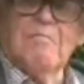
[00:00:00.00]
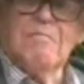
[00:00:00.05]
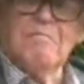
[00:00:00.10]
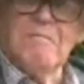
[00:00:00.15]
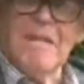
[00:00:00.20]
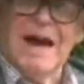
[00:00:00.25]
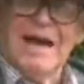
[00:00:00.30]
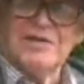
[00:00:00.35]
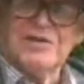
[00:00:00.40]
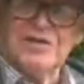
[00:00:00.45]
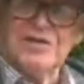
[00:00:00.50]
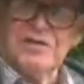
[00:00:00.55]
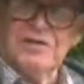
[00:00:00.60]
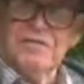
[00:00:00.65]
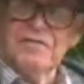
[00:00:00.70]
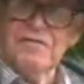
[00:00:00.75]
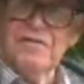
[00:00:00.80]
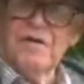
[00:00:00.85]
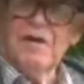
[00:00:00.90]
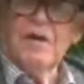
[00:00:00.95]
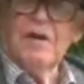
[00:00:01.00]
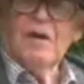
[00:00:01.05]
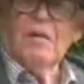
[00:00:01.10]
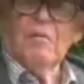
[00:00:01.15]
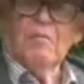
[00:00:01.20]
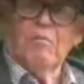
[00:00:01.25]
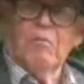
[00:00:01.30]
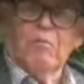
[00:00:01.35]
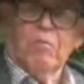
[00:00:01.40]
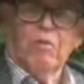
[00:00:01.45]
massive
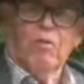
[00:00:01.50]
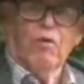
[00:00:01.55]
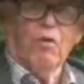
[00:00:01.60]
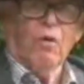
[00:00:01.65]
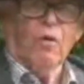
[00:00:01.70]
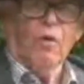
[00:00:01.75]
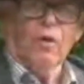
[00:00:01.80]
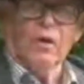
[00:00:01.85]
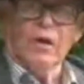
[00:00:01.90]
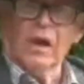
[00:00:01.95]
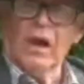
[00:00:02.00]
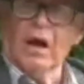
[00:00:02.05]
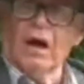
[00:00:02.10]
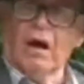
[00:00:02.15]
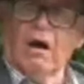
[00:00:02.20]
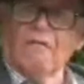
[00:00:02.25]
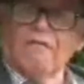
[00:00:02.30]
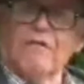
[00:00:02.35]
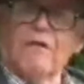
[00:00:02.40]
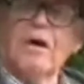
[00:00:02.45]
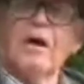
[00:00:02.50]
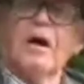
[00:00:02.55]
ball of